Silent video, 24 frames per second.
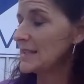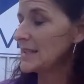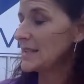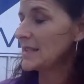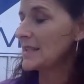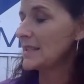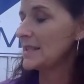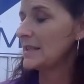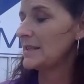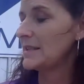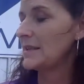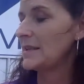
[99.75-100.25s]

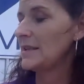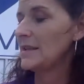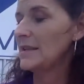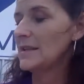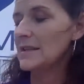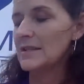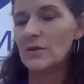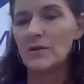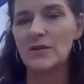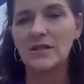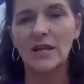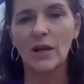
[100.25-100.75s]

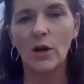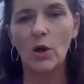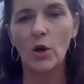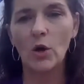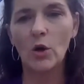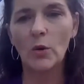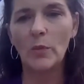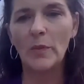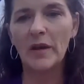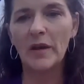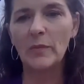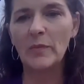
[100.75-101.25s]
So he's got a
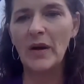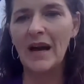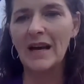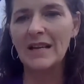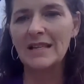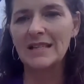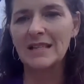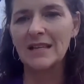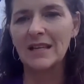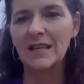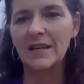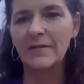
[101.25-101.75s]
whole big
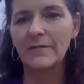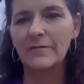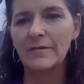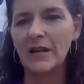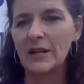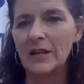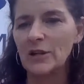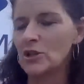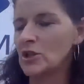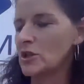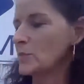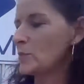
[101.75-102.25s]
basket of
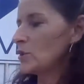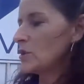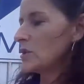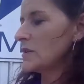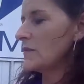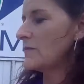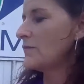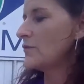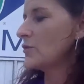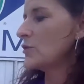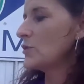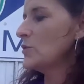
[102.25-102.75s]
vegetables
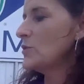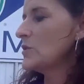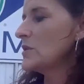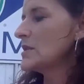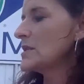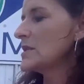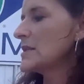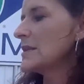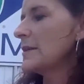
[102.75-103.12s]
and fruits.